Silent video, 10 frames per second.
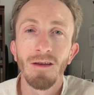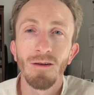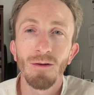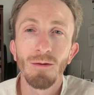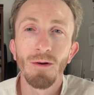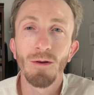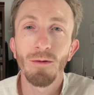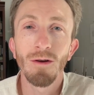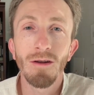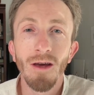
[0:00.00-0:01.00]
2 or
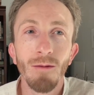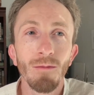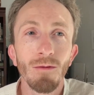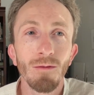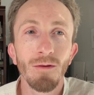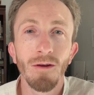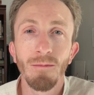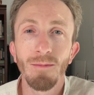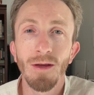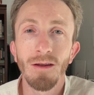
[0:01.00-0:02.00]
3 times when I'm
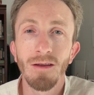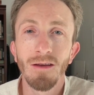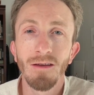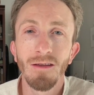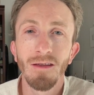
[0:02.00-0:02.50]
painting